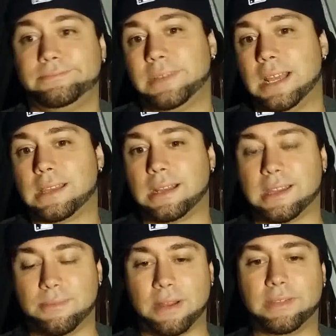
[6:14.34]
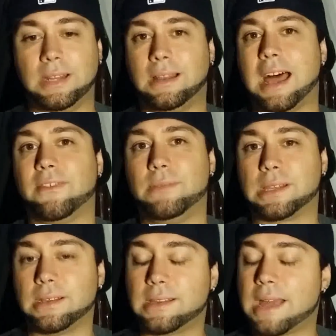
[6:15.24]
As that simple. I've seen a lot of
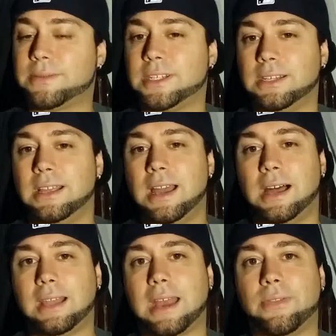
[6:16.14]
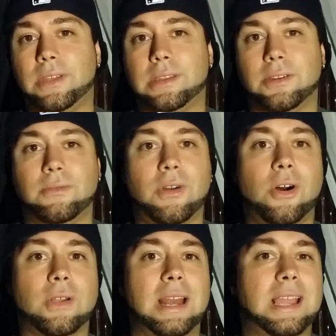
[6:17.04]
misconception, a lot of things that are
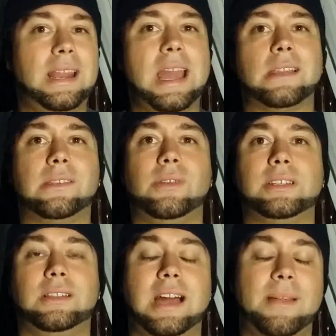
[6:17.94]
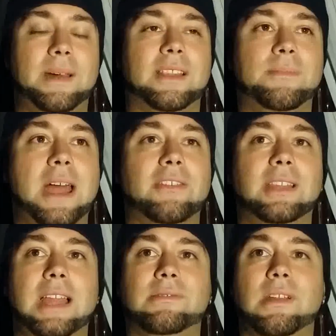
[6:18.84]
wrong, and I get asked this question a lot about the battery
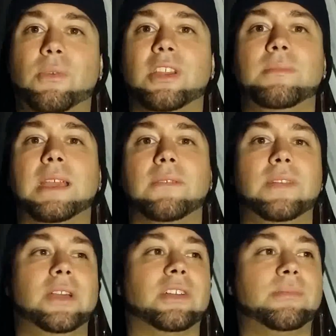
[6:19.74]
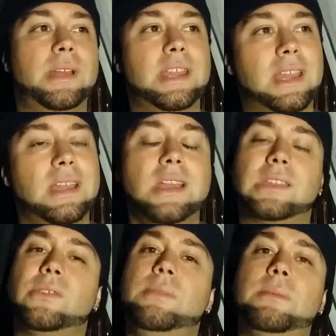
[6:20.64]
life, so I wanted to make a video explaining it,
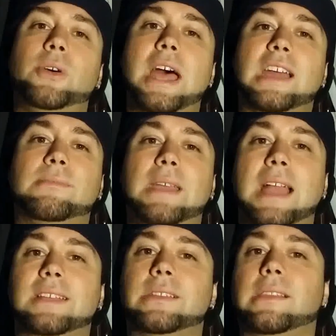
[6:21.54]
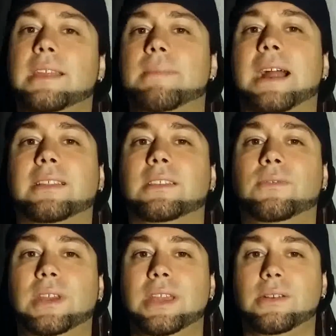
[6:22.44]
so when people ask me, I can just link back to this
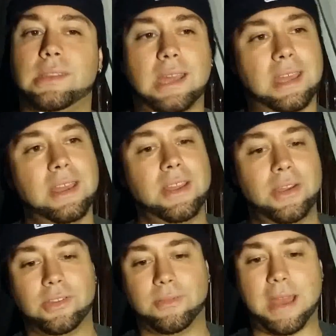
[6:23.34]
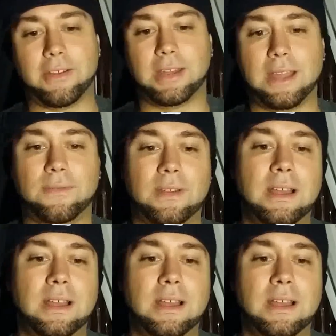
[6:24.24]
video and say, here's your battery life.